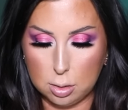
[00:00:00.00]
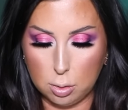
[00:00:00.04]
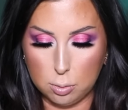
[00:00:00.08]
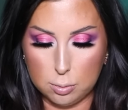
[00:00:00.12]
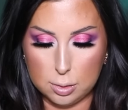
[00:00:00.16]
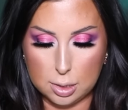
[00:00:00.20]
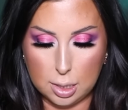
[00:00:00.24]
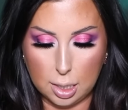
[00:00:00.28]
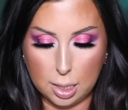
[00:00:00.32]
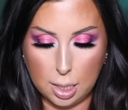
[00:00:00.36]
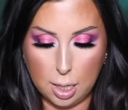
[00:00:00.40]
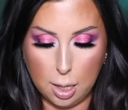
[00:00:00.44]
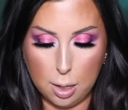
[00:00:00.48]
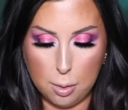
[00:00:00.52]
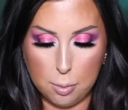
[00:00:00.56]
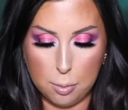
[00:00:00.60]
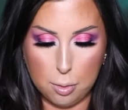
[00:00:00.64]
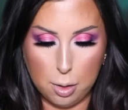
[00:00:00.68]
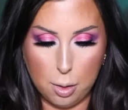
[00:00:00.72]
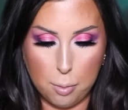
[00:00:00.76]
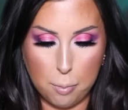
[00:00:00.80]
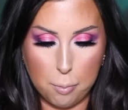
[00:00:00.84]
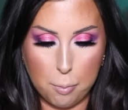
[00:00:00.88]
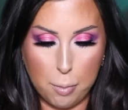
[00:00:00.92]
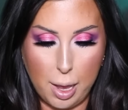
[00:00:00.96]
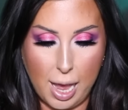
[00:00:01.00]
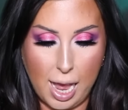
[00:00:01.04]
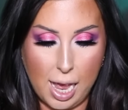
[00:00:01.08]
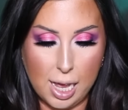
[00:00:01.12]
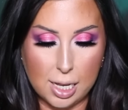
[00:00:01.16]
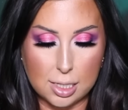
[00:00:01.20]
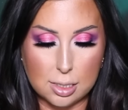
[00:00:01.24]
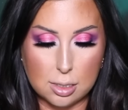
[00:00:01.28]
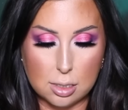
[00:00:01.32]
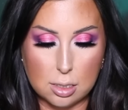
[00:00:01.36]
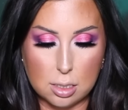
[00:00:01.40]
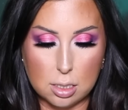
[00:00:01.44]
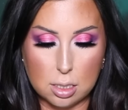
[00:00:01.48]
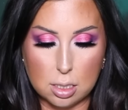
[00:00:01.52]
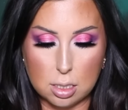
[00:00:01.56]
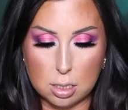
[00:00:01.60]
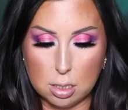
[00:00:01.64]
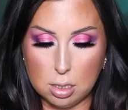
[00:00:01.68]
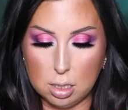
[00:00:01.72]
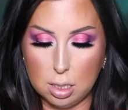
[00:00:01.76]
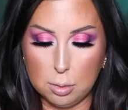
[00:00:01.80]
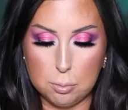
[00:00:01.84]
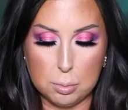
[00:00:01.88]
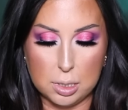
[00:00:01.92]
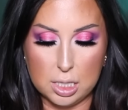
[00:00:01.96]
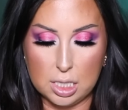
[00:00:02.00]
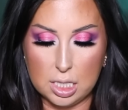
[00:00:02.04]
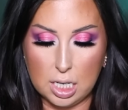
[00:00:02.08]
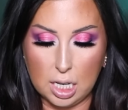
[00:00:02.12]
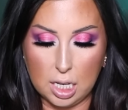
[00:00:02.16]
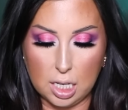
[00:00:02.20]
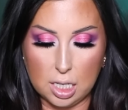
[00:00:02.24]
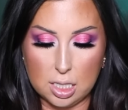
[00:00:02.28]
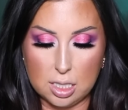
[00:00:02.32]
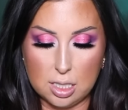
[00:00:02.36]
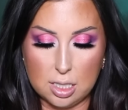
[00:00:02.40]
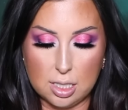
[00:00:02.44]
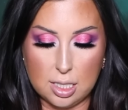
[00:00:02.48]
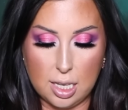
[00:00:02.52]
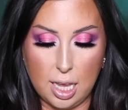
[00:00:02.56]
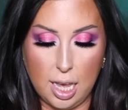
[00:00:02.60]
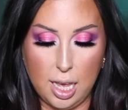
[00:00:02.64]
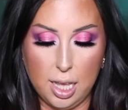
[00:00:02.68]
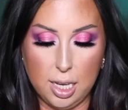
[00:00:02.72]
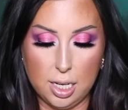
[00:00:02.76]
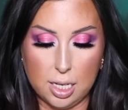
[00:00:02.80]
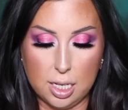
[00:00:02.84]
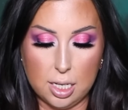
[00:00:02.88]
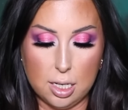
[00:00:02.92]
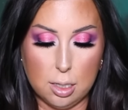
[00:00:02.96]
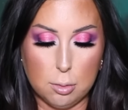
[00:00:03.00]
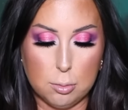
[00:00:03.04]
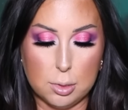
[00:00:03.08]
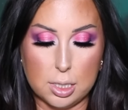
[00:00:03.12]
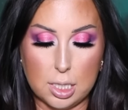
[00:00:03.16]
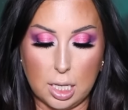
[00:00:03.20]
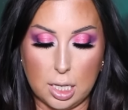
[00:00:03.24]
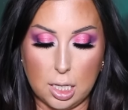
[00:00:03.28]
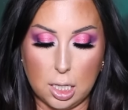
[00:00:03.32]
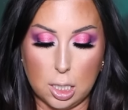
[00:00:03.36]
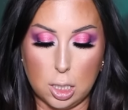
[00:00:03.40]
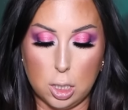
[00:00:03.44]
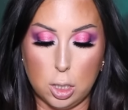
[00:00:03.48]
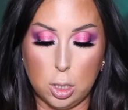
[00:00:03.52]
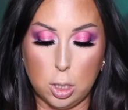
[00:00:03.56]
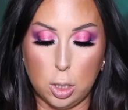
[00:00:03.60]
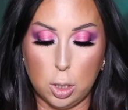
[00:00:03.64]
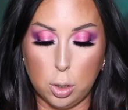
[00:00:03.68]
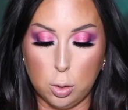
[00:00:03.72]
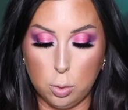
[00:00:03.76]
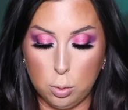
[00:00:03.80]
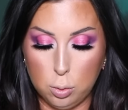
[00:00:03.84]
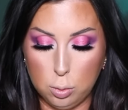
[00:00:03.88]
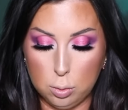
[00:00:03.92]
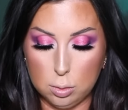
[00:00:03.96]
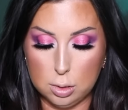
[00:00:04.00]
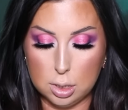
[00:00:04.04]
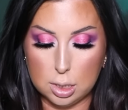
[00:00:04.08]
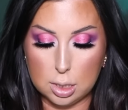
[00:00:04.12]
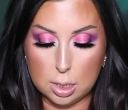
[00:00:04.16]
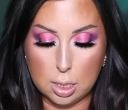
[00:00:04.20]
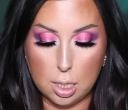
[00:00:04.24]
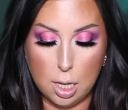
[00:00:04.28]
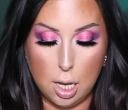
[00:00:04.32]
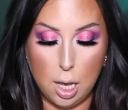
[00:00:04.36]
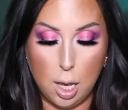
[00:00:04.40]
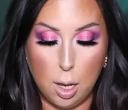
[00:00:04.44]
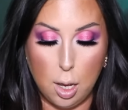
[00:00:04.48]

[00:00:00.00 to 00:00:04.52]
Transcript: so it was like a matte lipstick set, and it was like nudes,